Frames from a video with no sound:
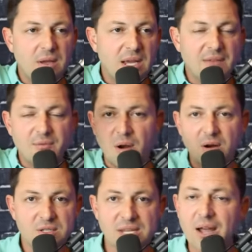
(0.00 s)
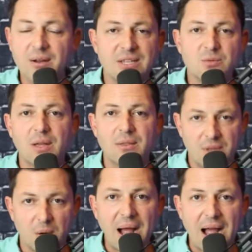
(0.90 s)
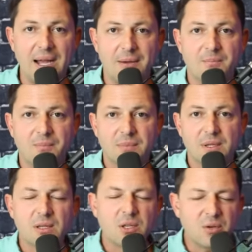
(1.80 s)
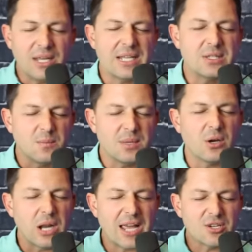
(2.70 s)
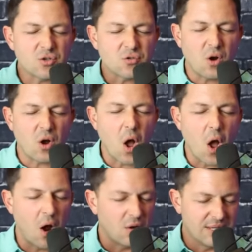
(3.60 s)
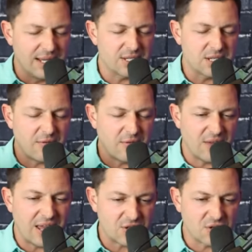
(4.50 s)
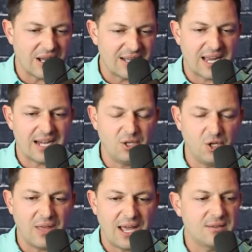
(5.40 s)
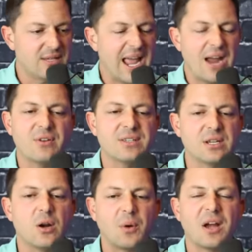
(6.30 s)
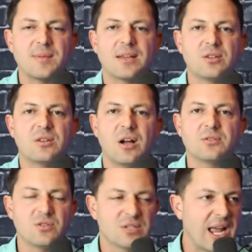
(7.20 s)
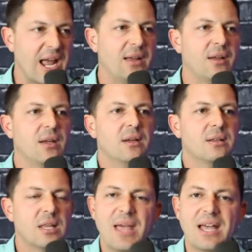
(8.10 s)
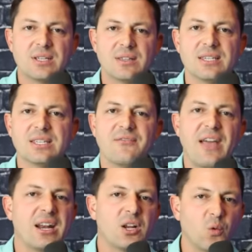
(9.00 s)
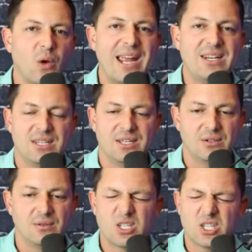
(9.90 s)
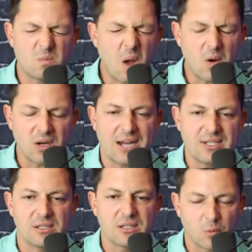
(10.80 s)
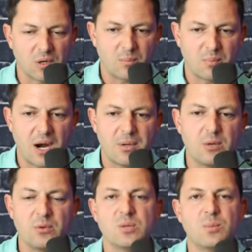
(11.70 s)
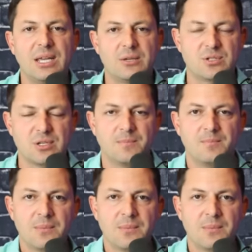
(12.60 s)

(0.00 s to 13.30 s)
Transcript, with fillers: If the market goes down, guess what? They're buying. You need to build a strong list of investor clients. How do you do that? Every single prospect you talk to, say, hey, let me ask you this. If I had a great deal, smoking hot deal on a rental property, would you be interested?